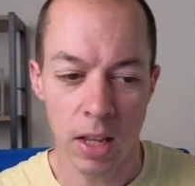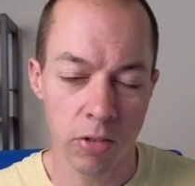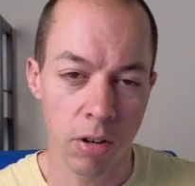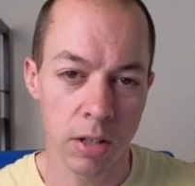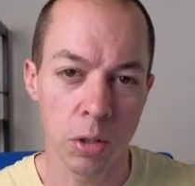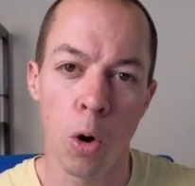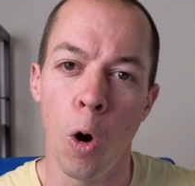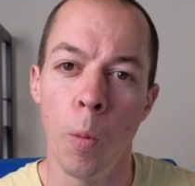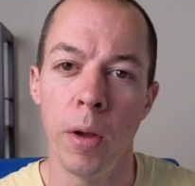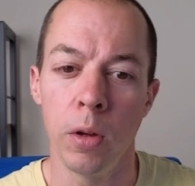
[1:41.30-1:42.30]
interest or
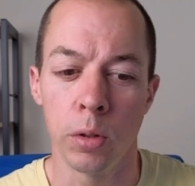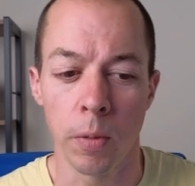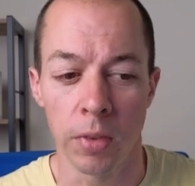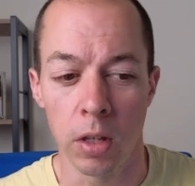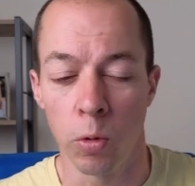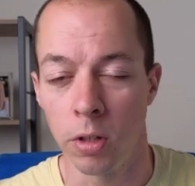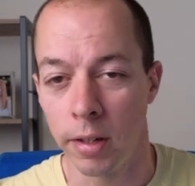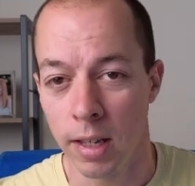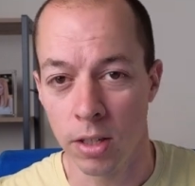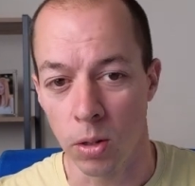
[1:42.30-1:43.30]
hobby or something that you want to
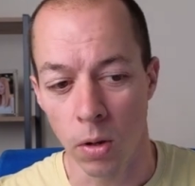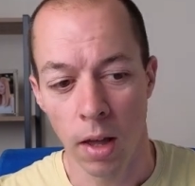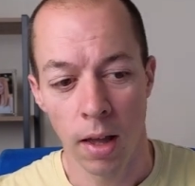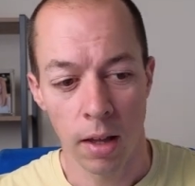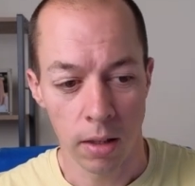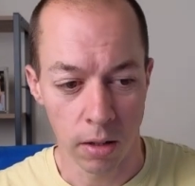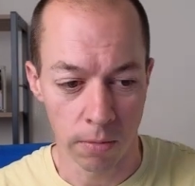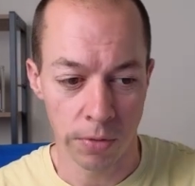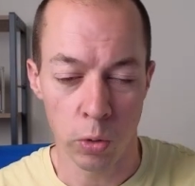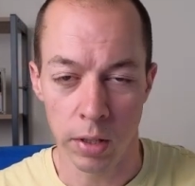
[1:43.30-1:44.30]
look into, you
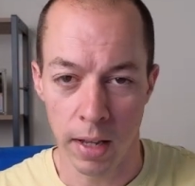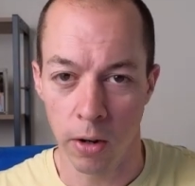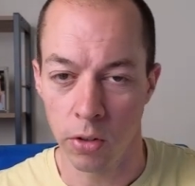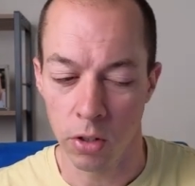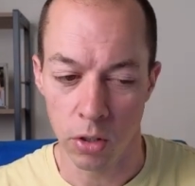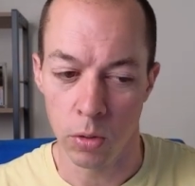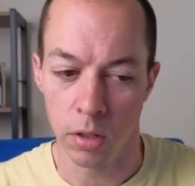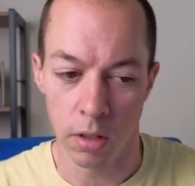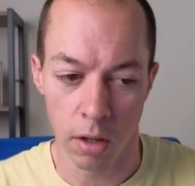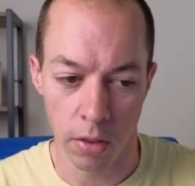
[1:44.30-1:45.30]
can filter down
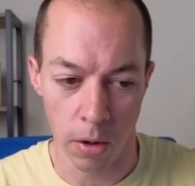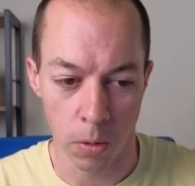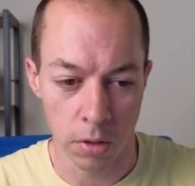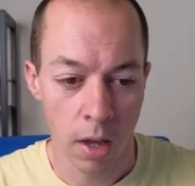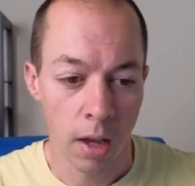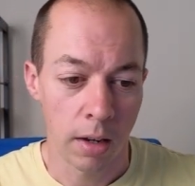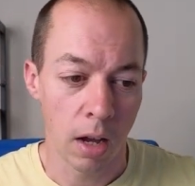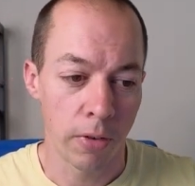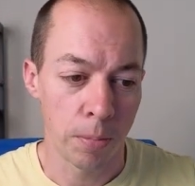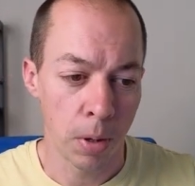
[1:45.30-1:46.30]
using those.
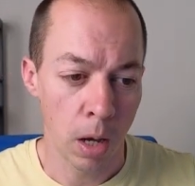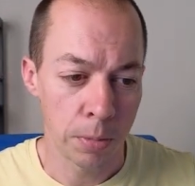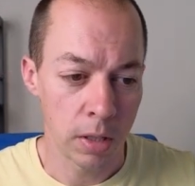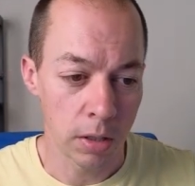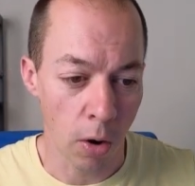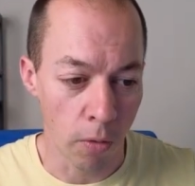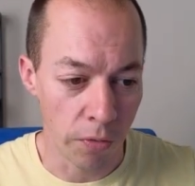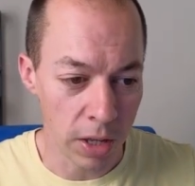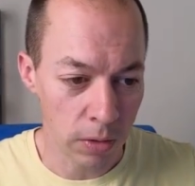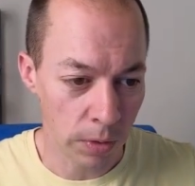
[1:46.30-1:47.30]
Now for the purposes
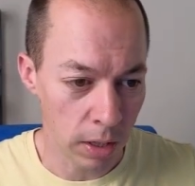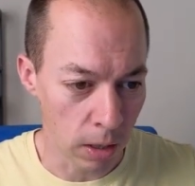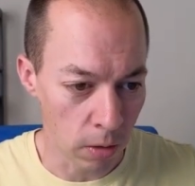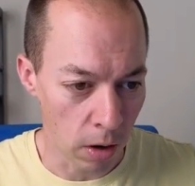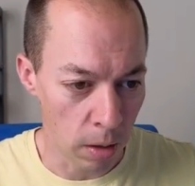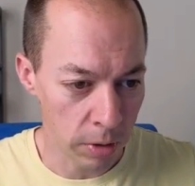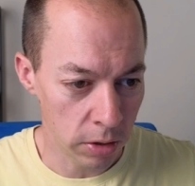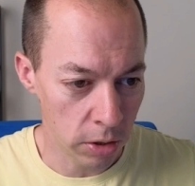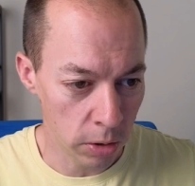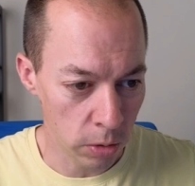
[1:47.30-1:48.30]
of this video, I'm
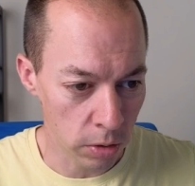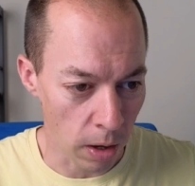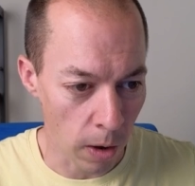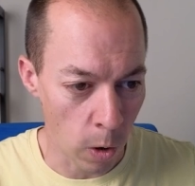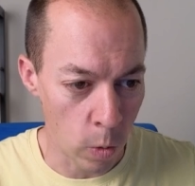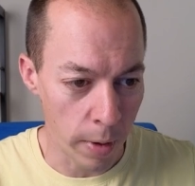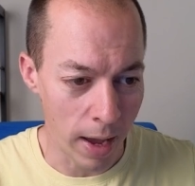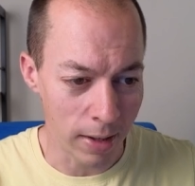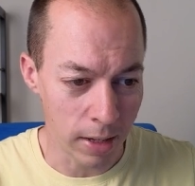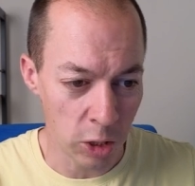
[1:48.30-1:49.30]
gonna choose home
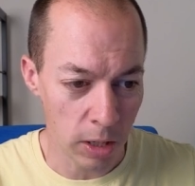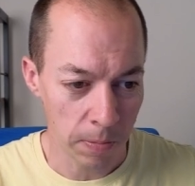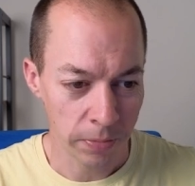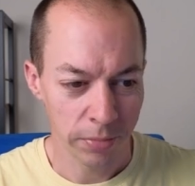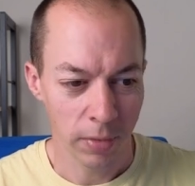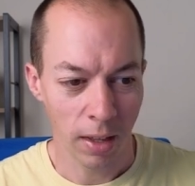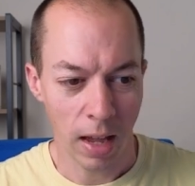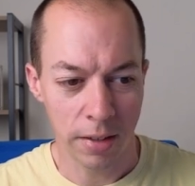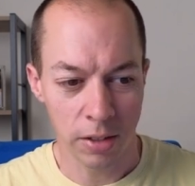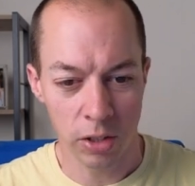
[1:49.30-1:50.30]
and kitchen
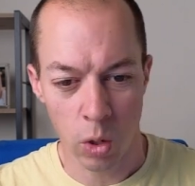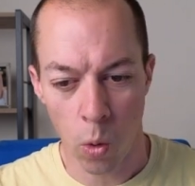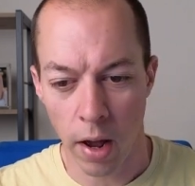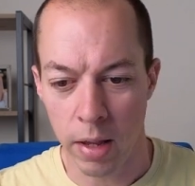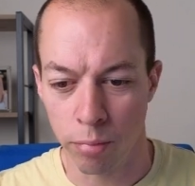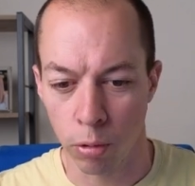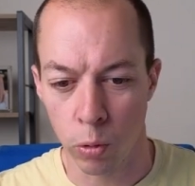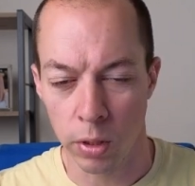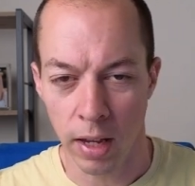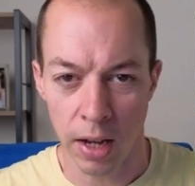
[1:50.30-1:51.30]
as this is quite a
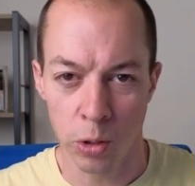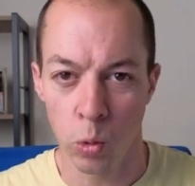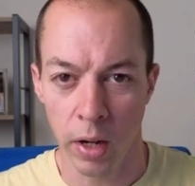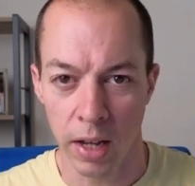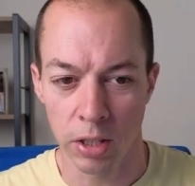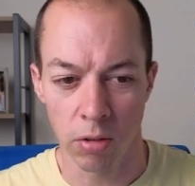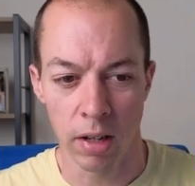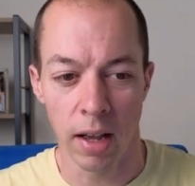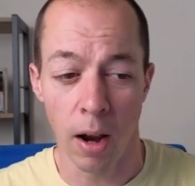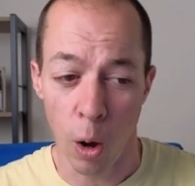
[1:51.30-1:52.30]
broad catch-all
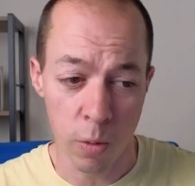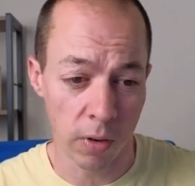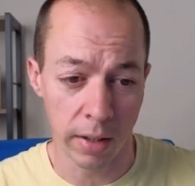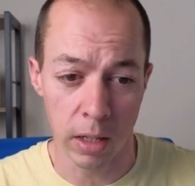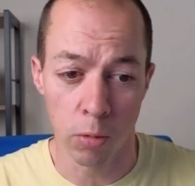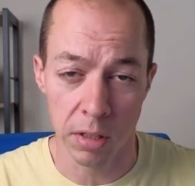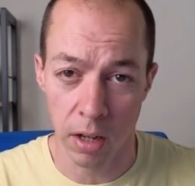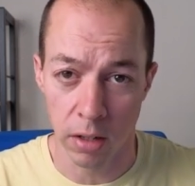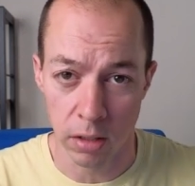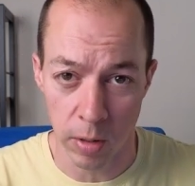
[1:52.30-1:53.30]
category and hopefully it will
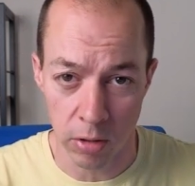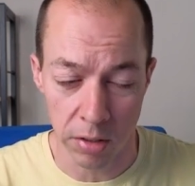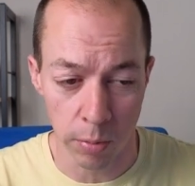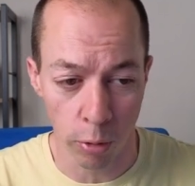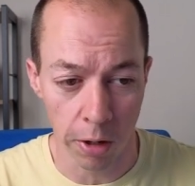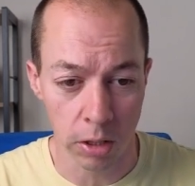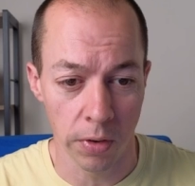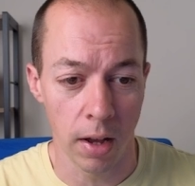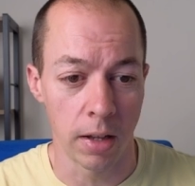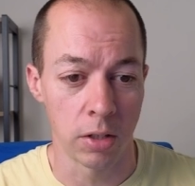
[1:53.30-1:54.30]
return some interesting
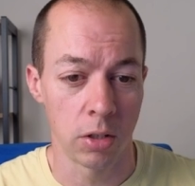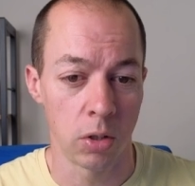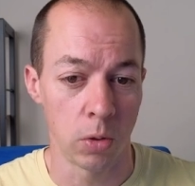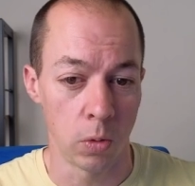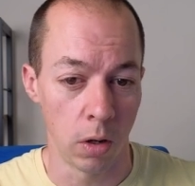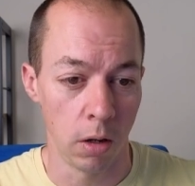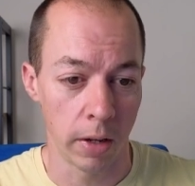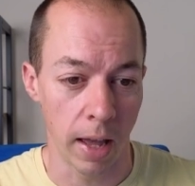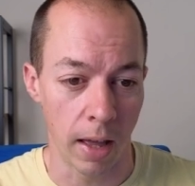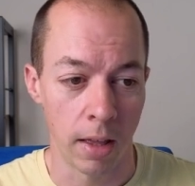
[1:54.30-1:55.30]
products for us to
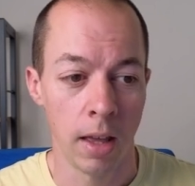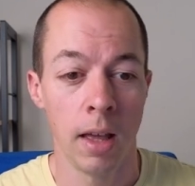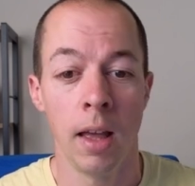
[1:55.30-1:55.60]
look at.